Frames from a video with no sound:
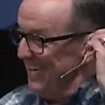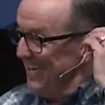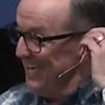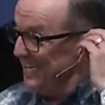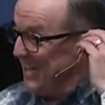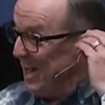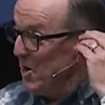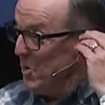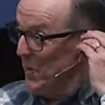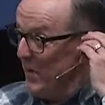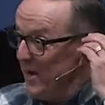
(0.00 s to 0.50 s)

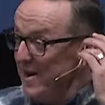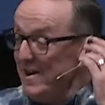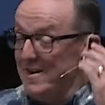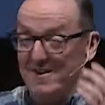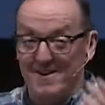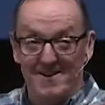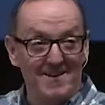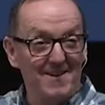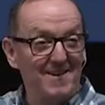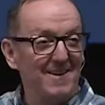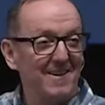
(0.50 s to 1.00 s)
Kind of weird.
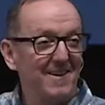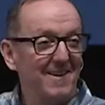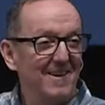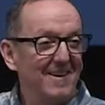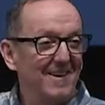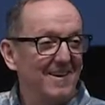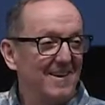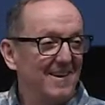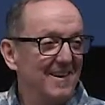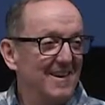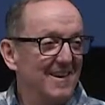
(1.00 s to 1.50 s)

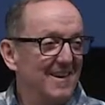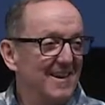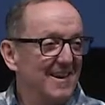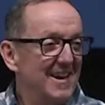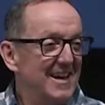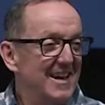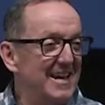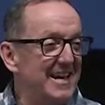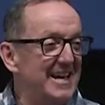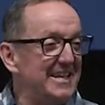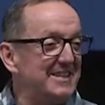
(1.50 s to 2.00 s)

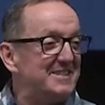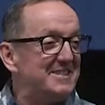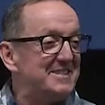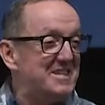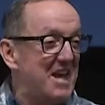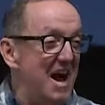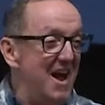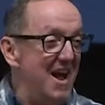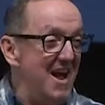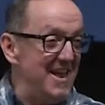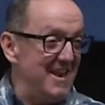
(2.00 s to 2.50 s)
He gets
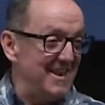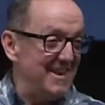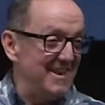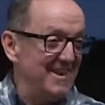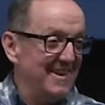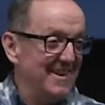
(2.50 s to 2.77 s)
done.